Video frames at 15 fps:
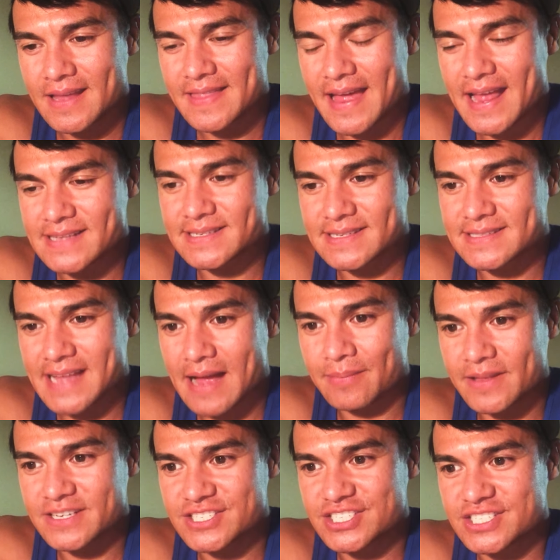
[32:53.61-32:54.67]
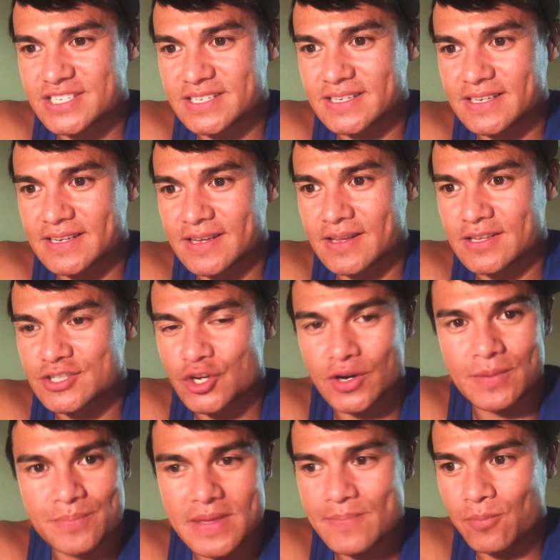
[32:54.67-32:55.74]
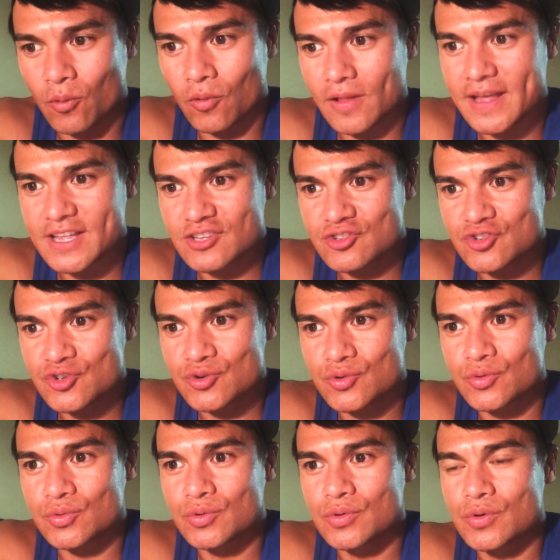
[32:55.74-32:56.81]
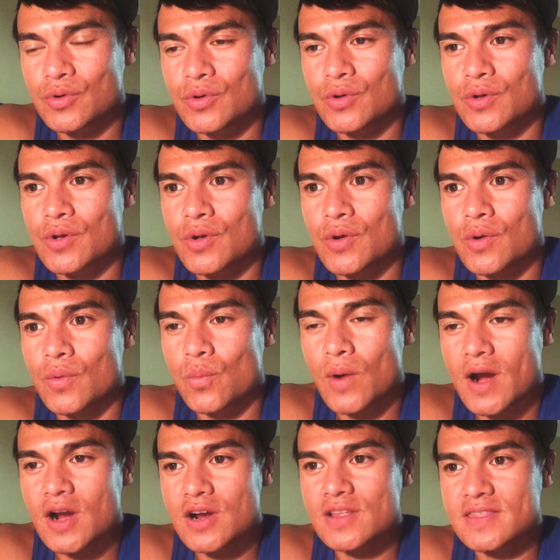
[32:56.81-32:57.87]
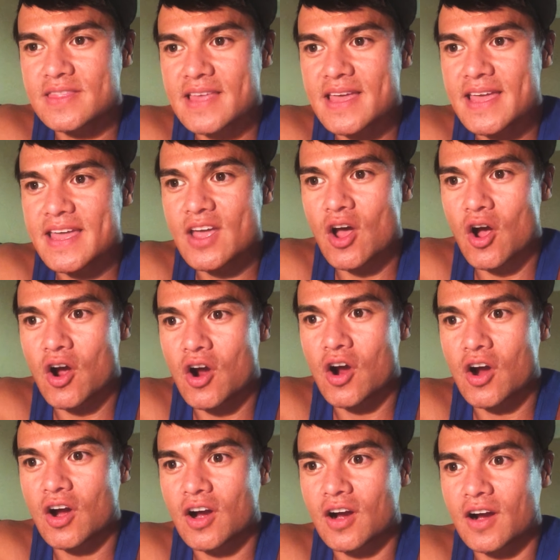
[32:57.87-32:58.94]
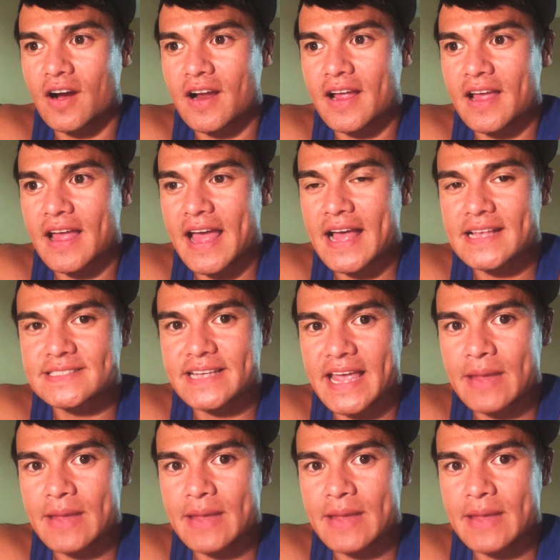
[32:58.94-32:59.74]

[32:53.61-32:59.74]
that has established certain people into where they are as